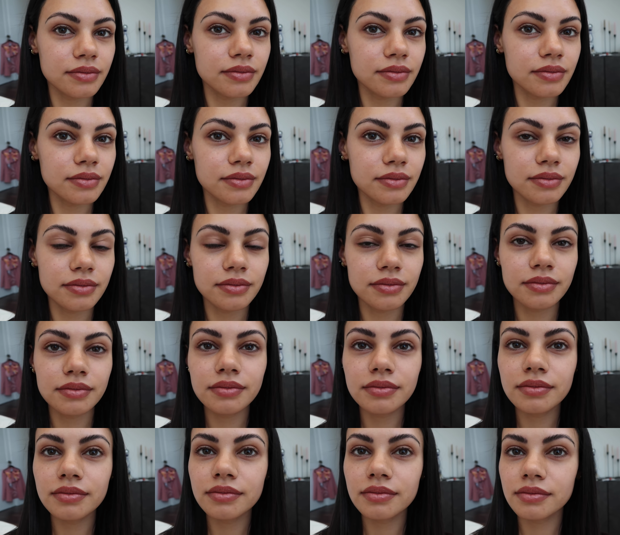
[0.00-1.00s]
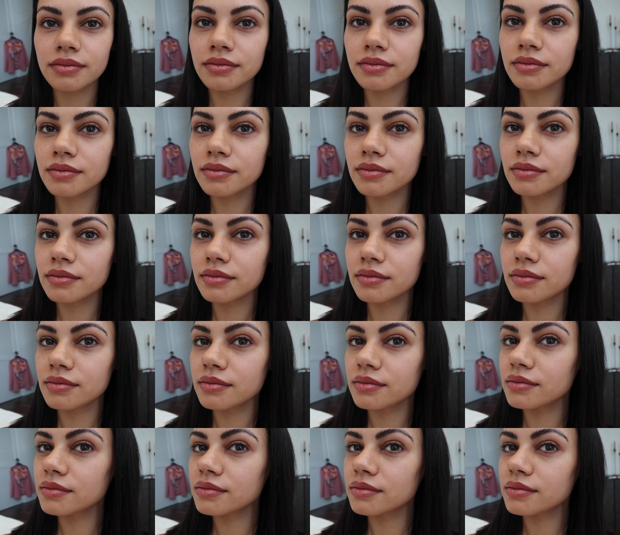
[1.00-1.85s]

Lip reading: No one is speaking in this clip.